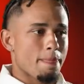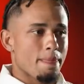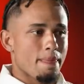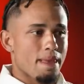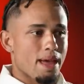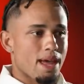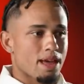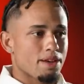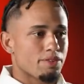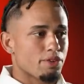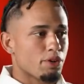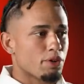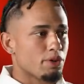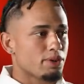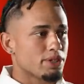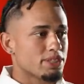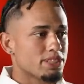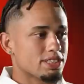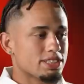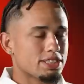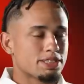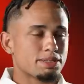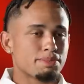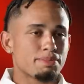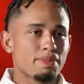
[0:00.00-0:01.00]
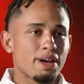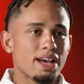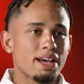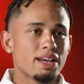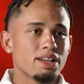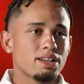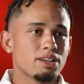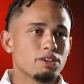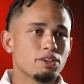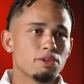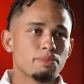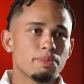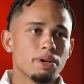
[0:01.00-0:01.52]
I have always a
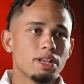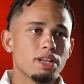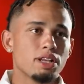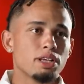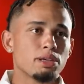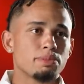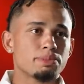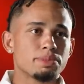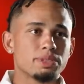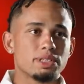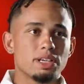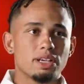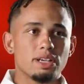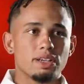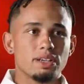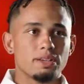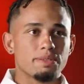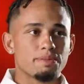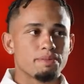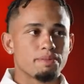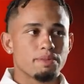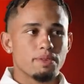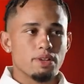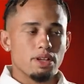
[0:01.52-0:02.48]
smile on my lips. I'm